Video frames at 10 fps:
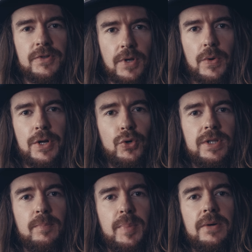So in order
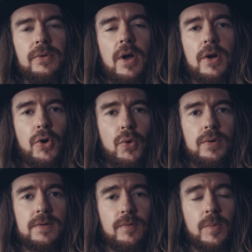to build our
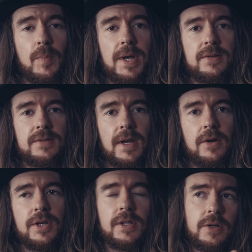chords from the major scale,
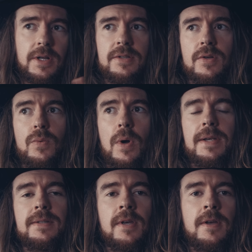you can look at it 2
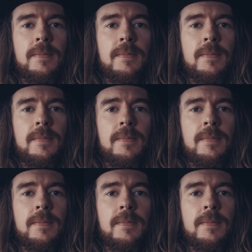ways.